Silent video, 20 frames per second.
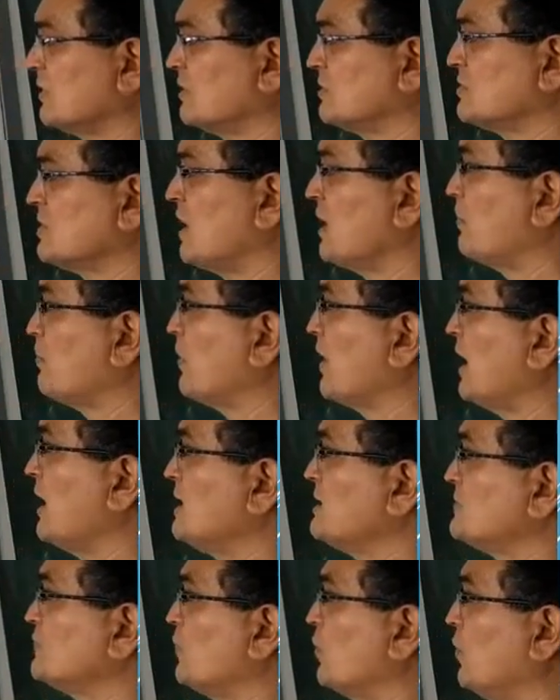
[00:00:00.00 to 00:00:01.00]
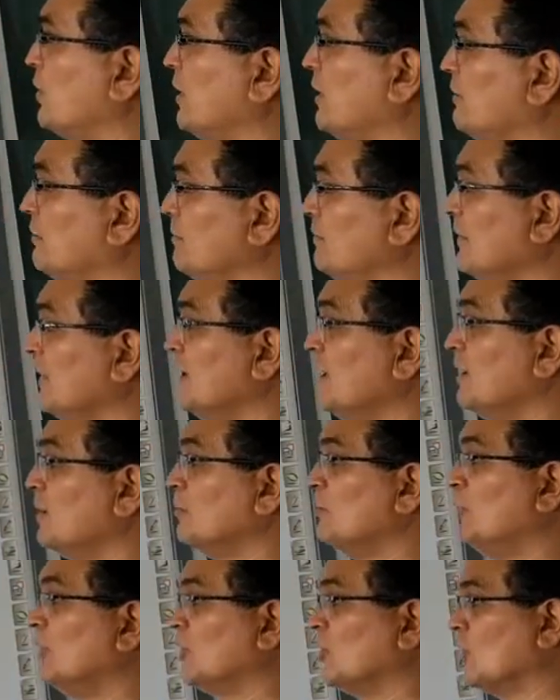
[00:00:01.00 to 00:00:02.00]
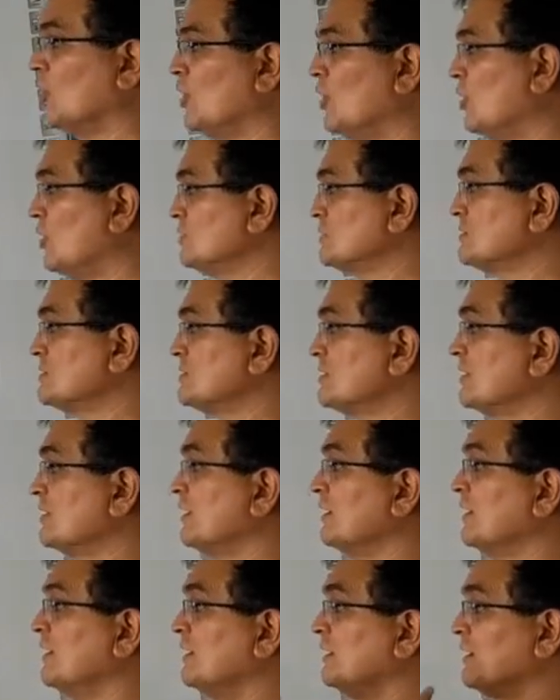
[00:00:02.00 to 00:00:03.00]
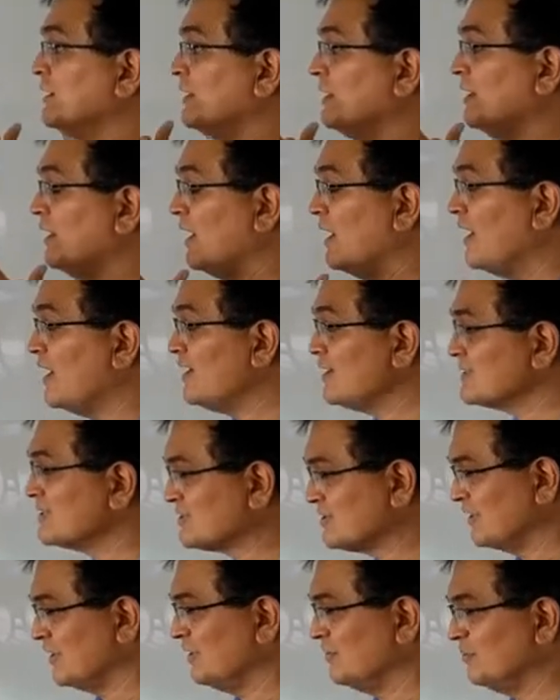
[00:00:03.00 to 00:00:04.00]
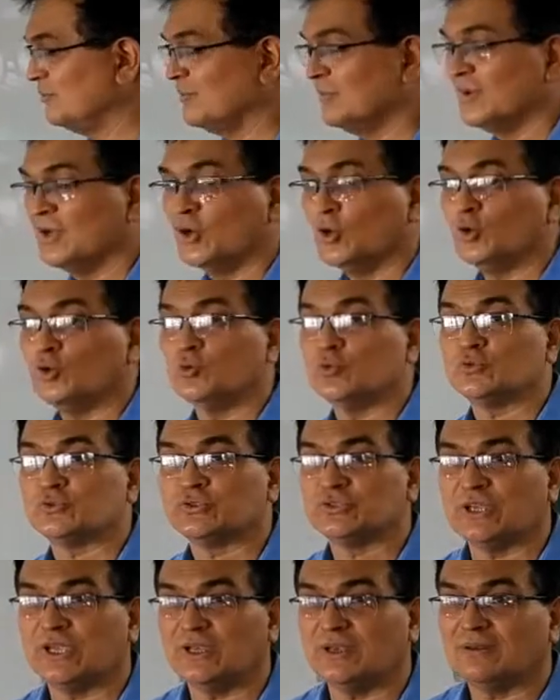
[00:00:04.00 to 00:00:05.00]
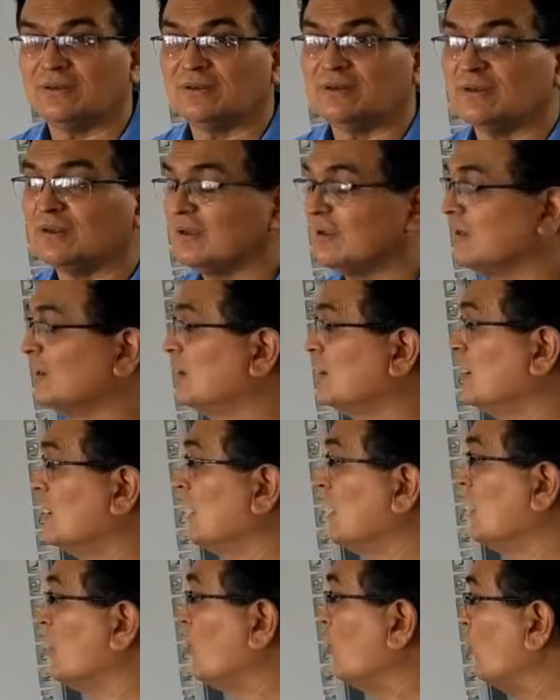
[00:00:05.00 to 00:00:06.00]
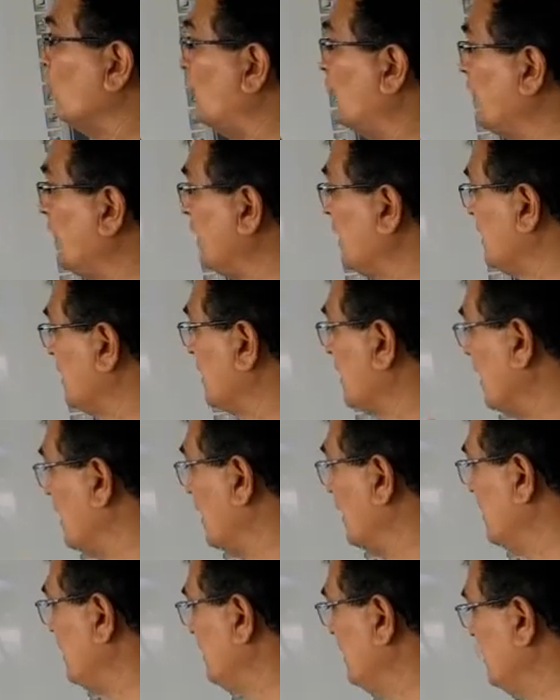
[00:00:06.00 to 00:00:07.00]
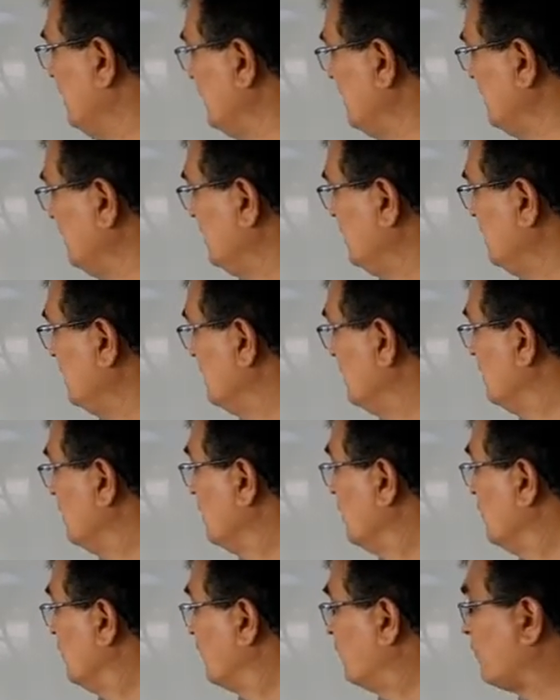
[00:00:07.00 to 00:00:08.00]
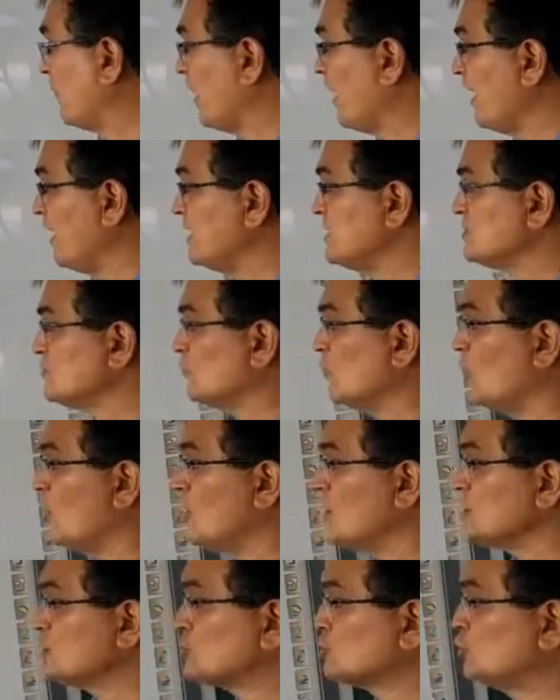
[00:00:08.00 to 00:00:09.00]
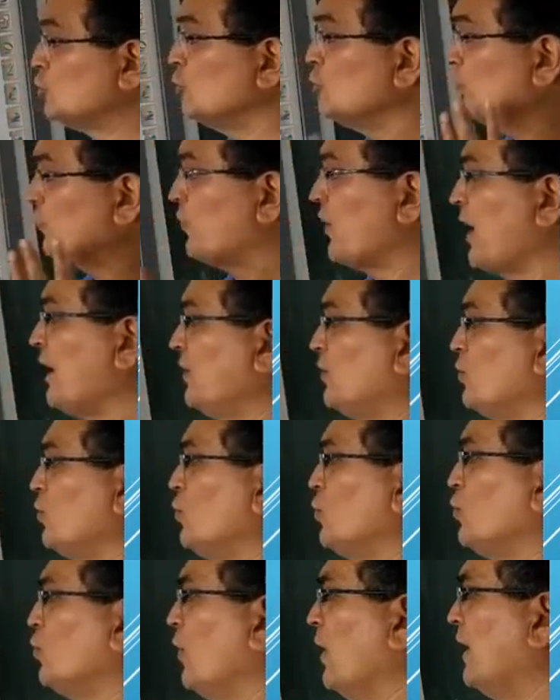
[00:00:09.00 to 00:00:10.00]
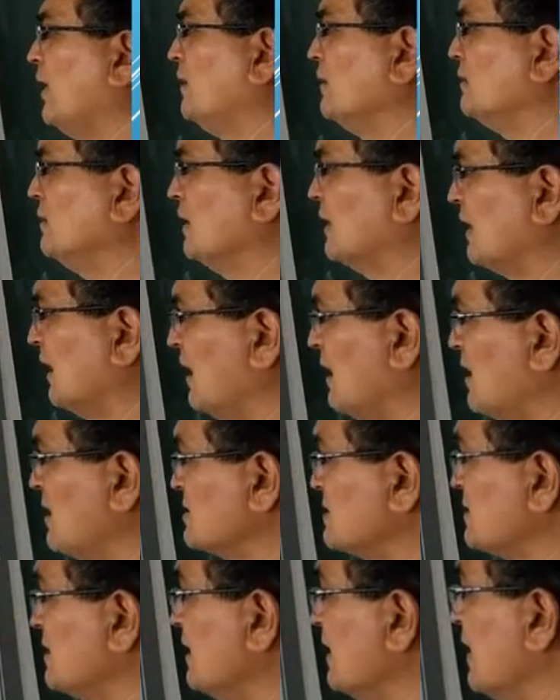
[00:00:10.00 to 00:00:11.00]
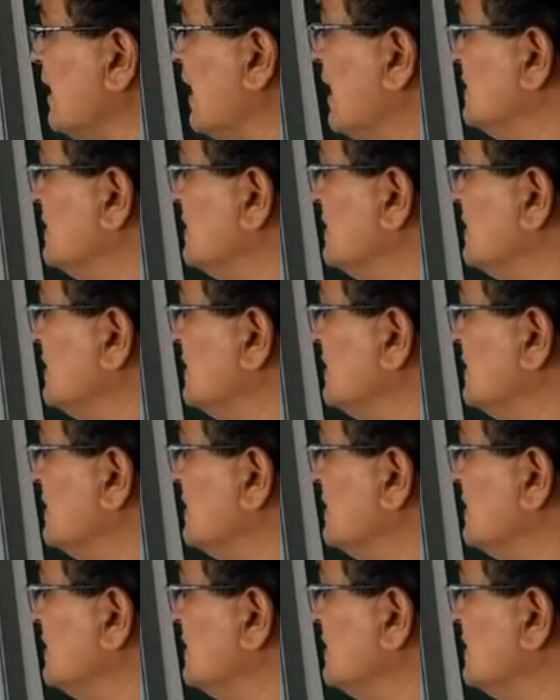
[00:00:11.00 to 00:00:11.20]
surprise for him because he asked him to sit very kindly. Franz was too frightened to enter the class